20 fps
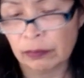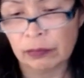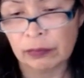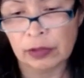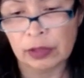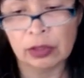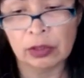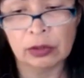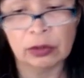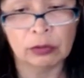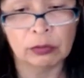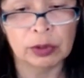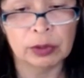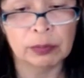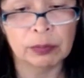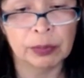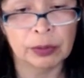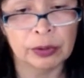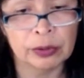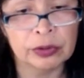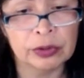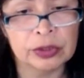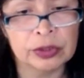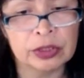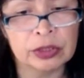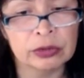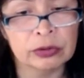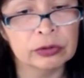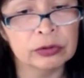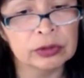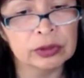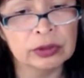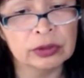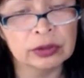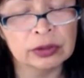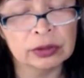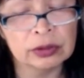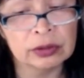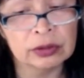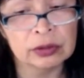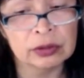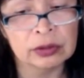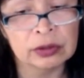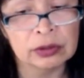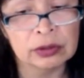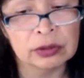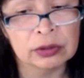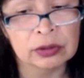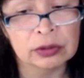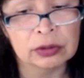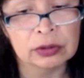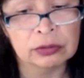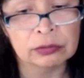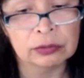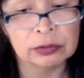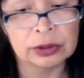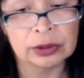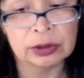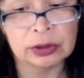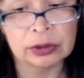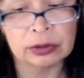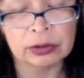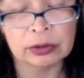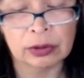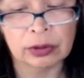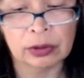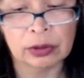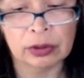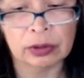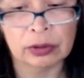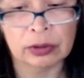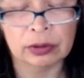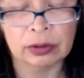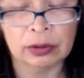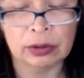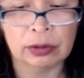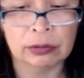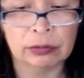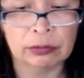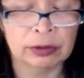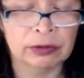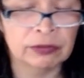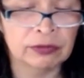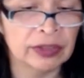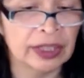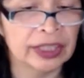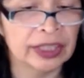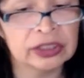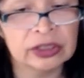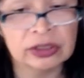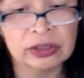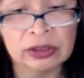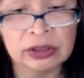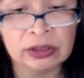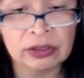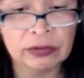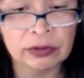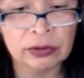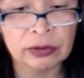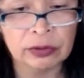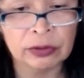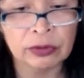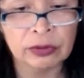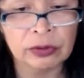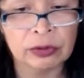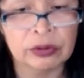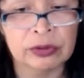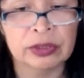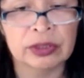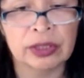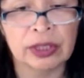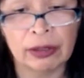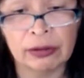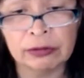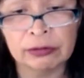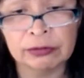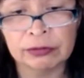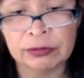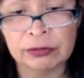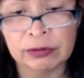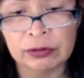we birth children, we are reflections of the earth herself,